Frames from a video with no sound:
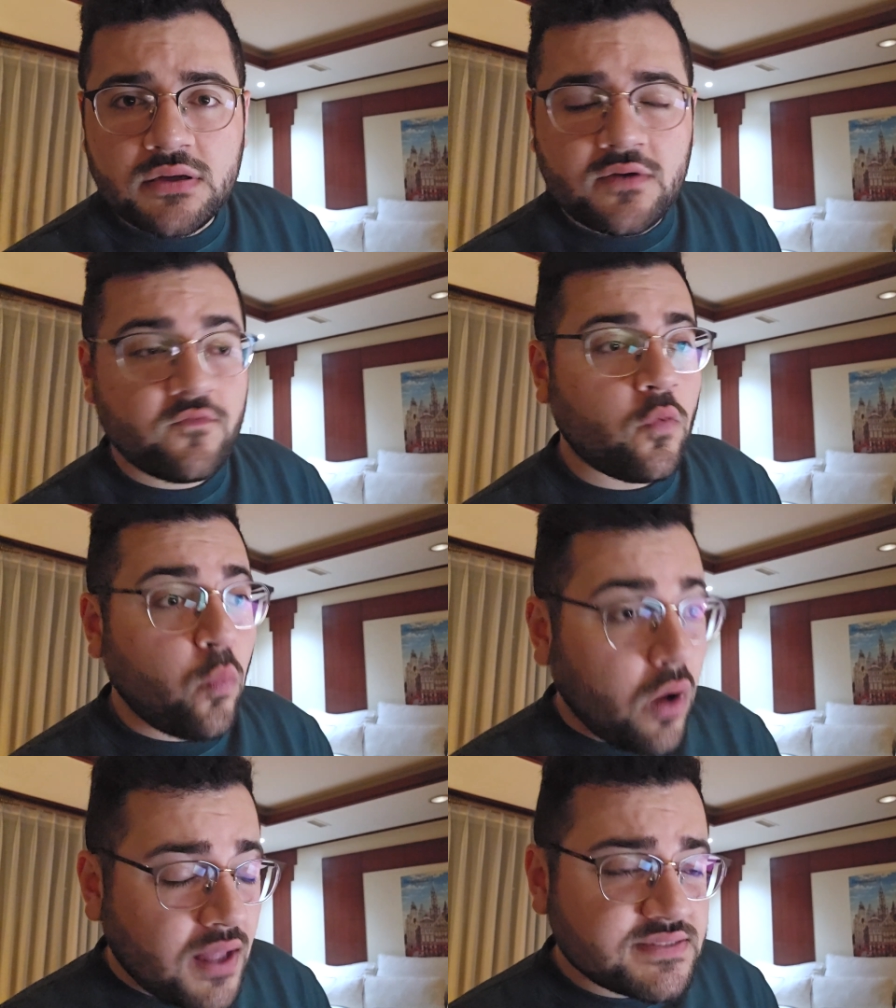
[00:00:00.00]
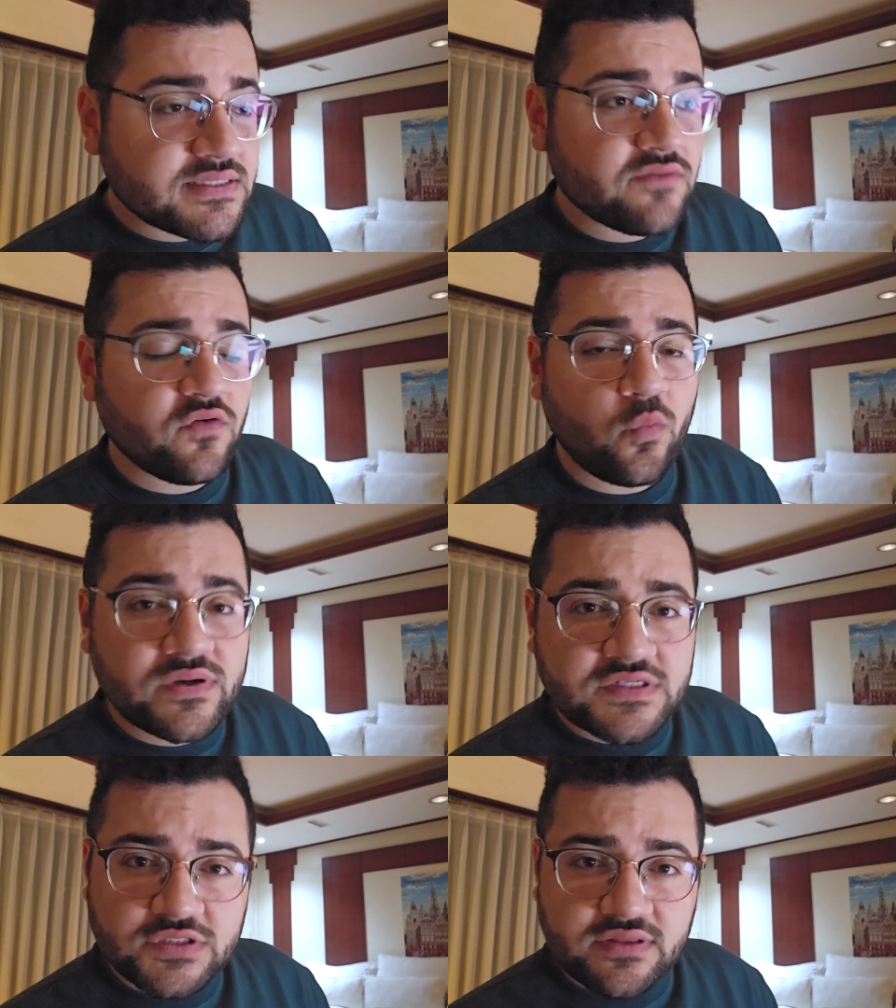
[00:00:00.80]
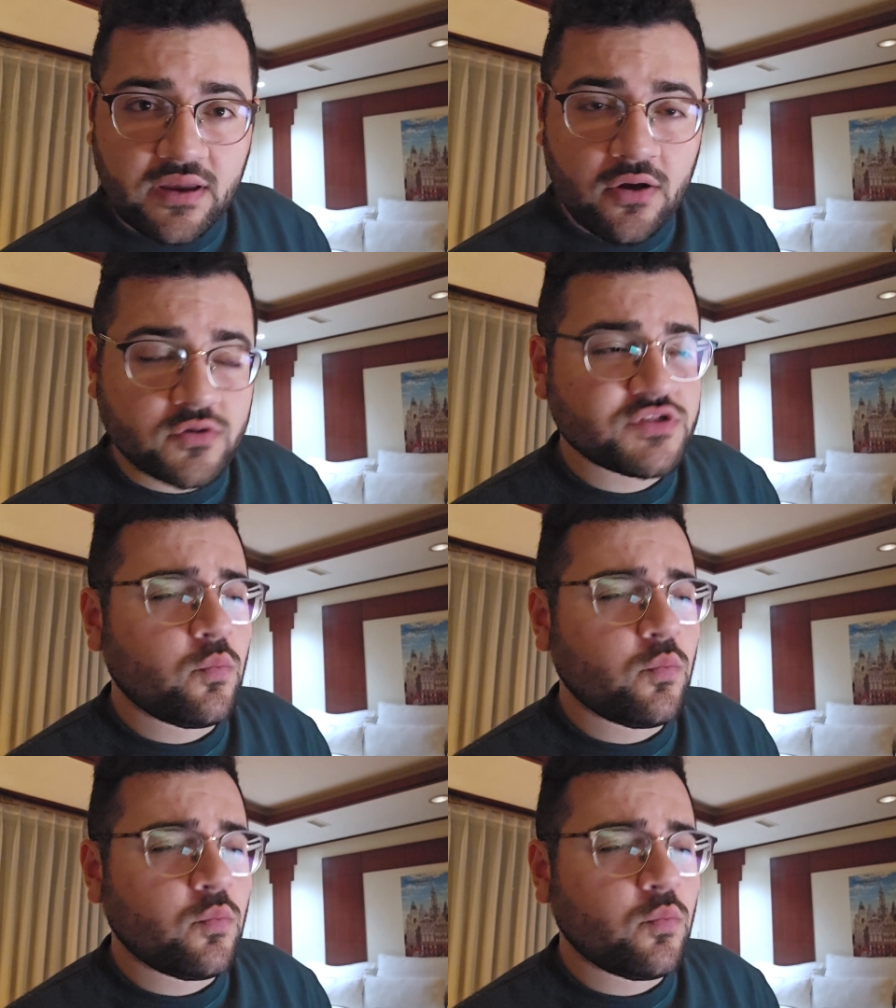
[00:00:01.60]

For WotC, for Wizards of the Coast,